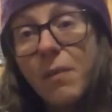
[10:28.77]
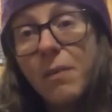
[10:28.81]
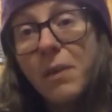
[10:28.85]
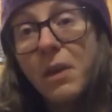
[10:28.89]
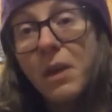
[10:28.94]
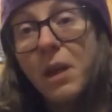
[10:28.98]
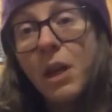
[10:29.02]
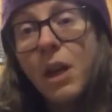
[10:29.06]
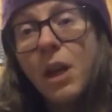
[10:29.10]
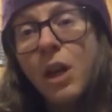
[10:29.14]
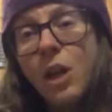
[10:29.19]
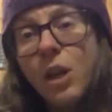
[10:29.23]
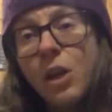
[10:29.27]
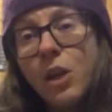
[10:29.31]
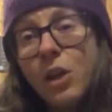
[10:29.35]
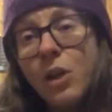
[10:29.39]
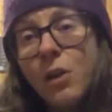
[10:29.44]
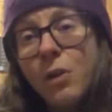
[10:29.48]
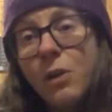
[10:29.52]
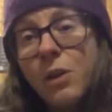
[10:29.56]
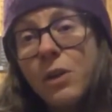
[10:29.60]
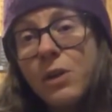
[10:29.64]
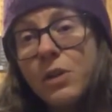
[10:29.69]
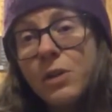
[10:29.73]
But you don't
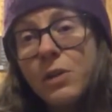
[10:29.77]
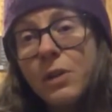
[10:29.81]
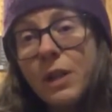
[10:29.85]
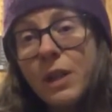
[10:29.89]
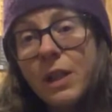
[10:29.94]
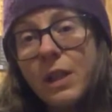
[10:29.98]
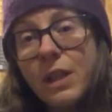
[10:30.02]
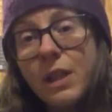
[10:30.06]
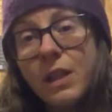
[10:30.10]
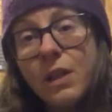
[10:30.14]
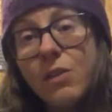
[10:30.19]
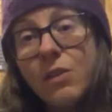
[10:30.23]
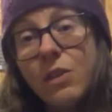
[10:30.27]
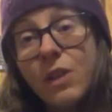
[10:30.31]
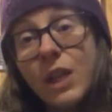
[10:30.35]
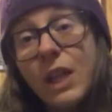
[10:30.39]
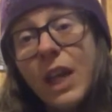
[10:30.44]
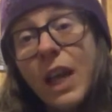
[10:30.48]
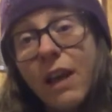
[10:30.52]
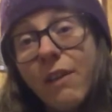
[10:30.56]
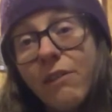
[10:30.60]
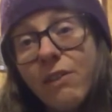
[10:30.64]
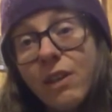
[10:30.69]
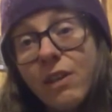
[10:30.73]
want to do anything really
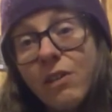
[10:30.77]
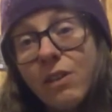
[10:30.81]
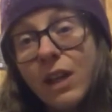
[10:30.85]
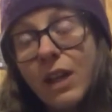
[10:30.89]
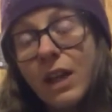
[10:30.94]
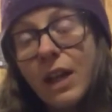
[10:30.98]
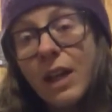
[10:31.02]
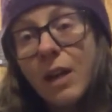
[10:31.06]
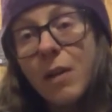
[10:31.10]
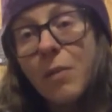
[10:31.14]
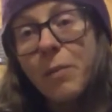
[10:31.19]
heavy right now,